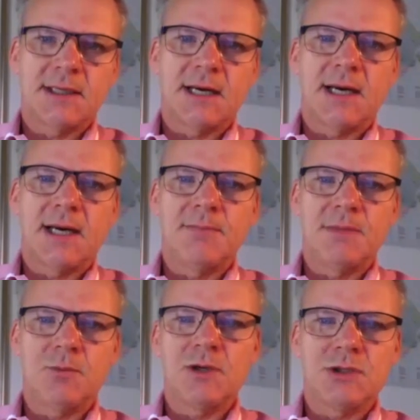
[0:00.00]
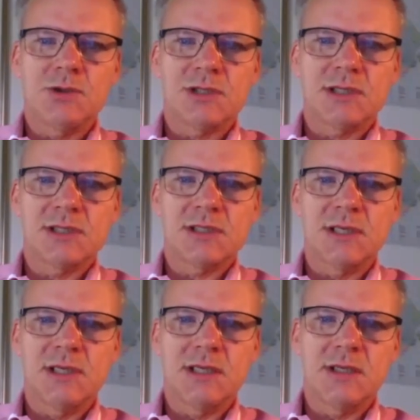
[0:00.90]
um, it reduces
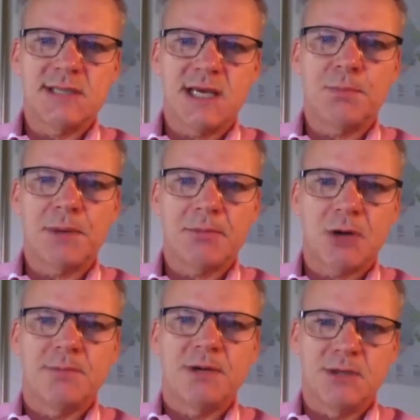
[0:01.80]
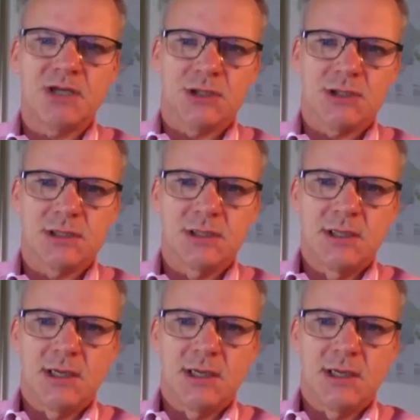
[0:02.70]
the tailpipe carbon emissions.